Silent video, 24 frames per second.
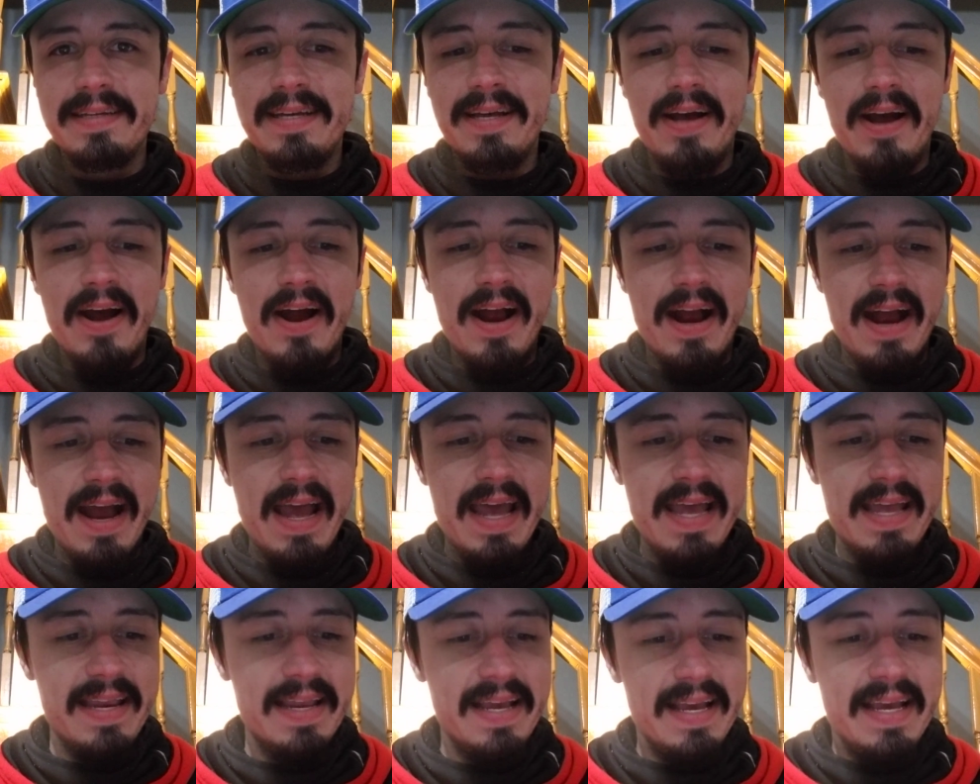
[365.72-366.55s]
All
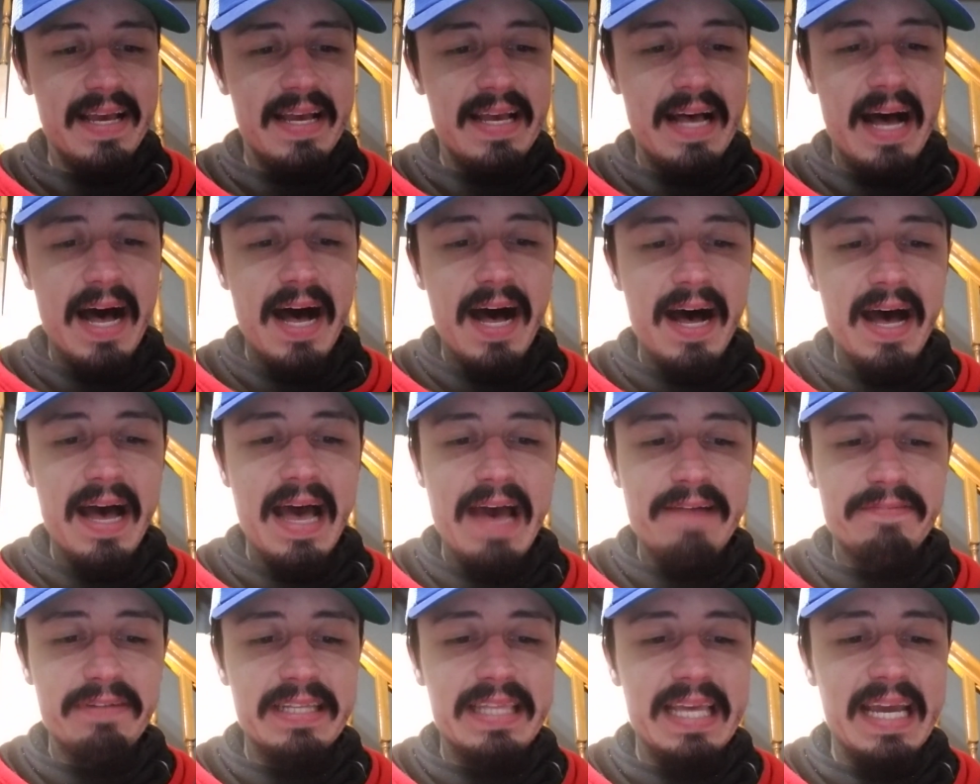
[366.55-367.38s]
right?
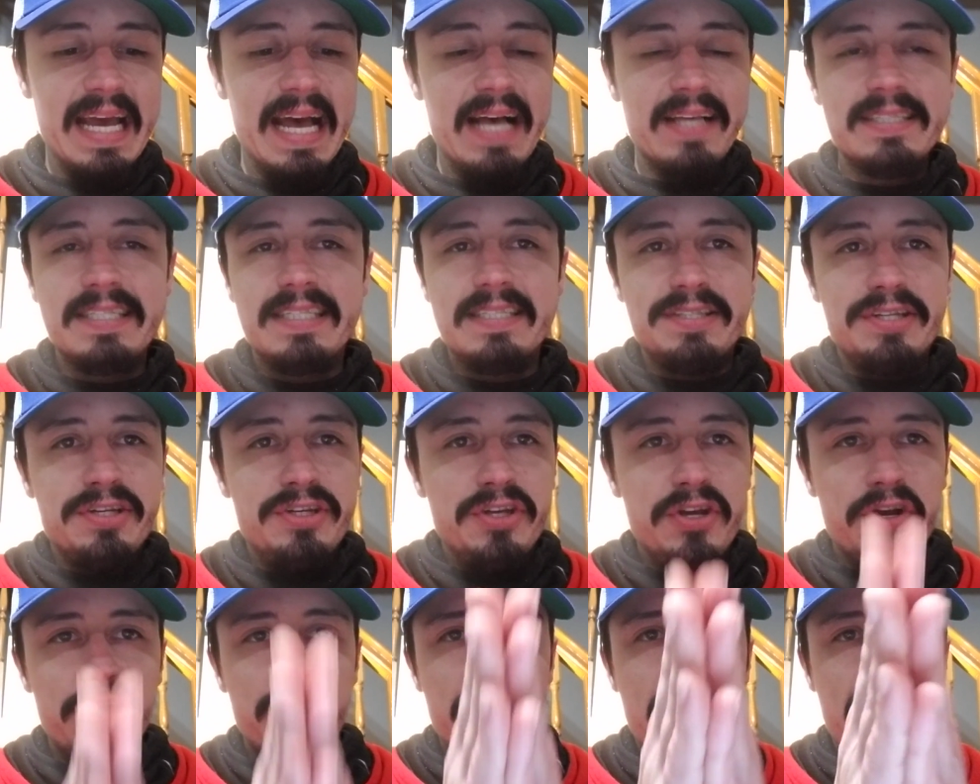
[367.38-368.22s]
Everything else is in
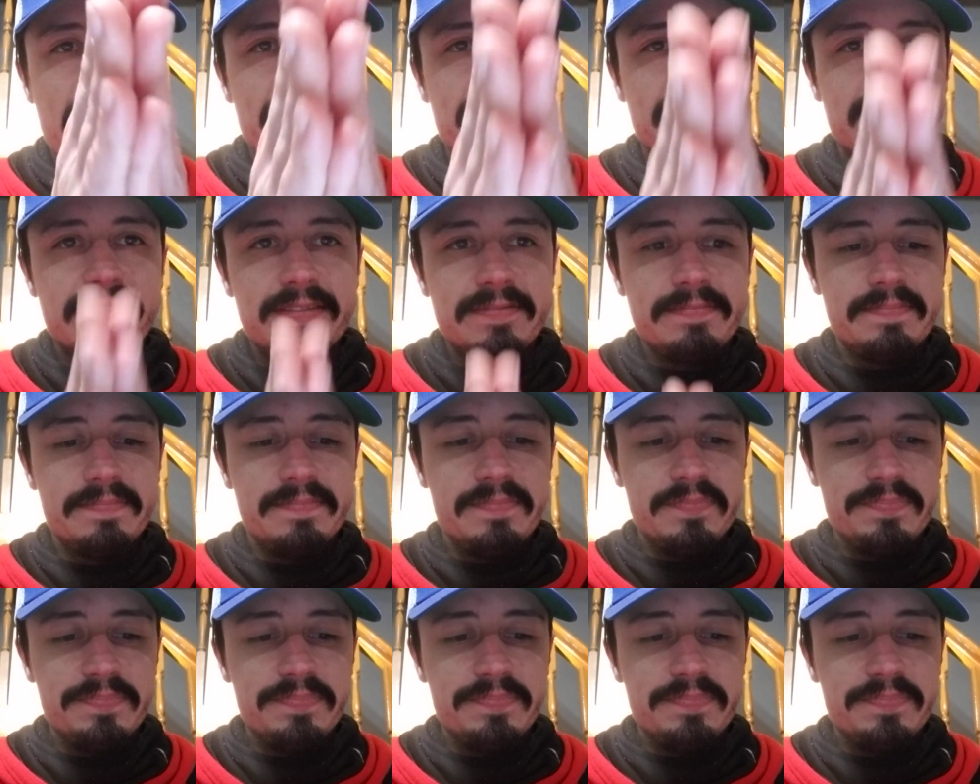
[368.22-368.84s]
your hands.